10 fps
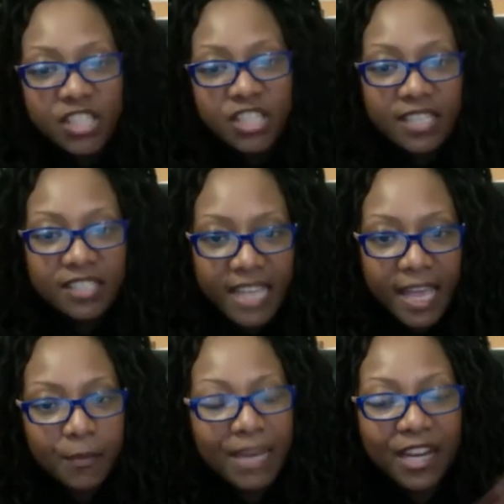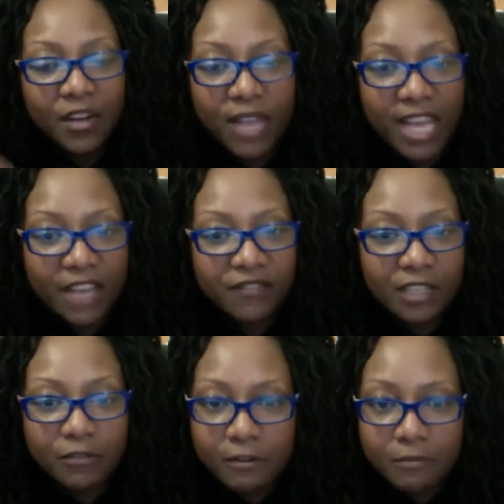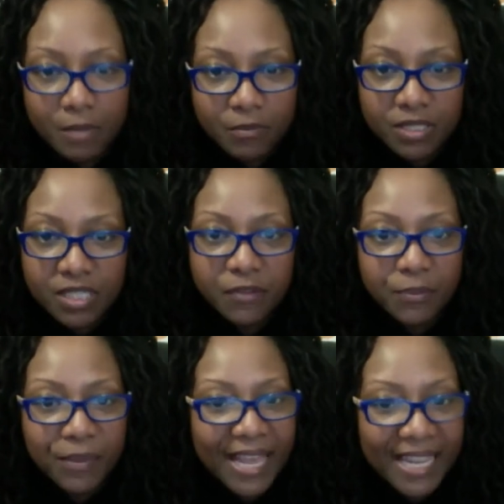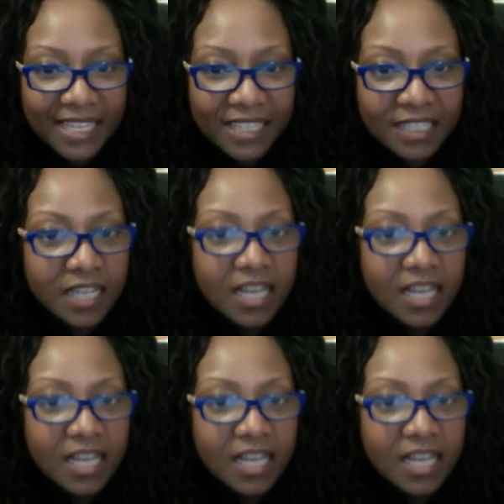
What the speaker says: touched that, but I don't have any remembrance of the pain.